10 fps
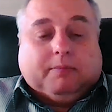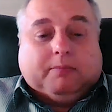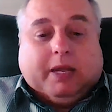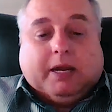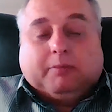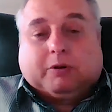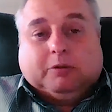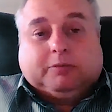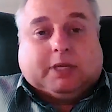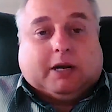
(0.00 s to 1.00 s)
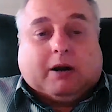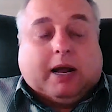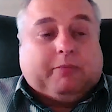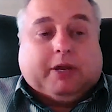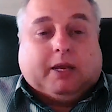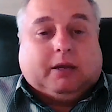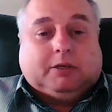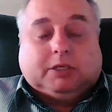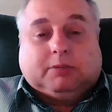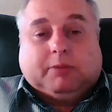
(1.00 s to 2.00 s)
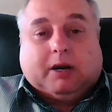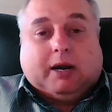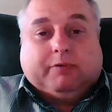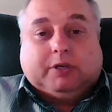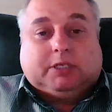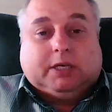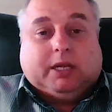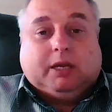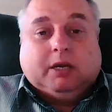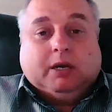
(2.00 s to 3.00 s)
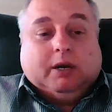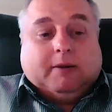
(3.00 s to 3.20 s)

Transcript: meetup groups that are happening in just about every city.